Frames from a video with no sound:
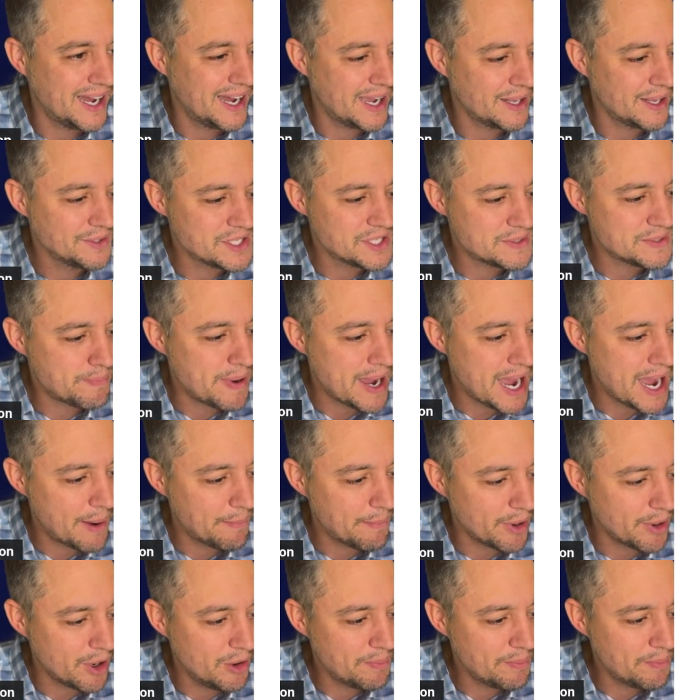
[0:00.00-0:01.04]
I'll just pop
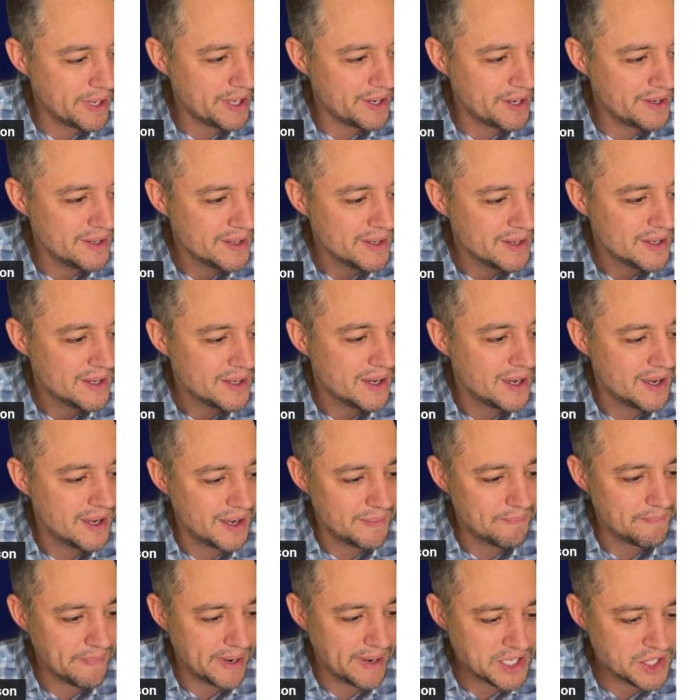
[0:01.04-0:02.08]
open uh,
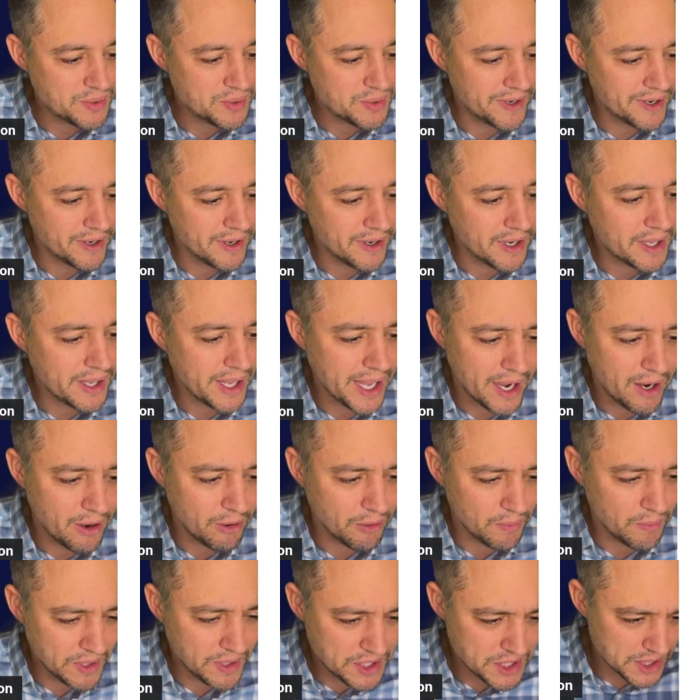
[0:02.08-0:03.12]
my Twitter account,
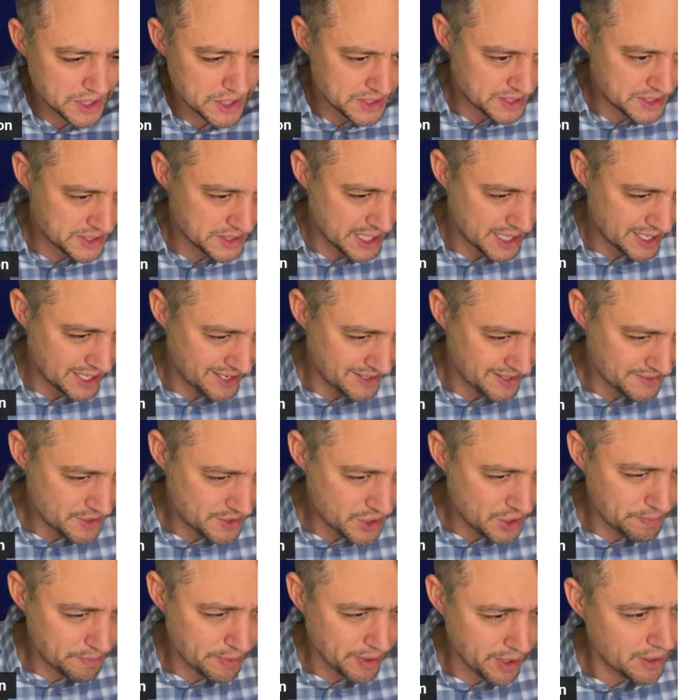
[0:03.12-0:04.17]
which is
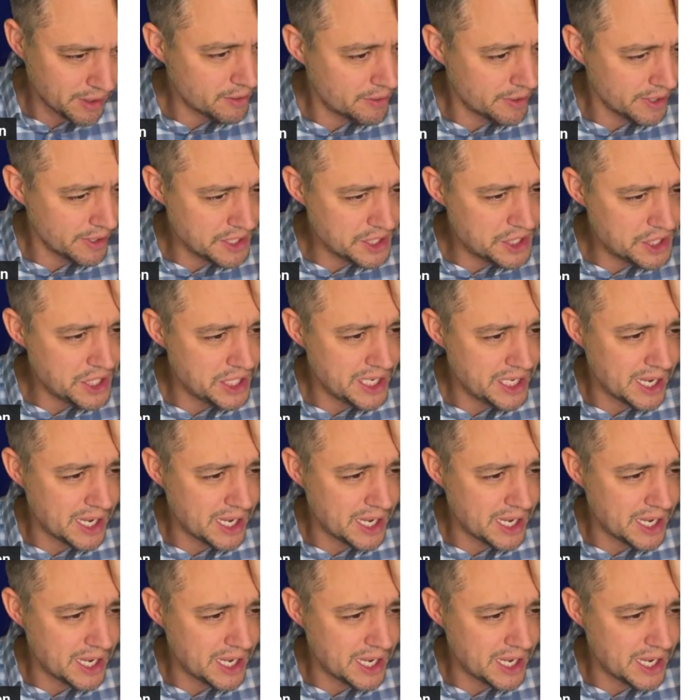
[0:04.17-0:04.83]
super cringy.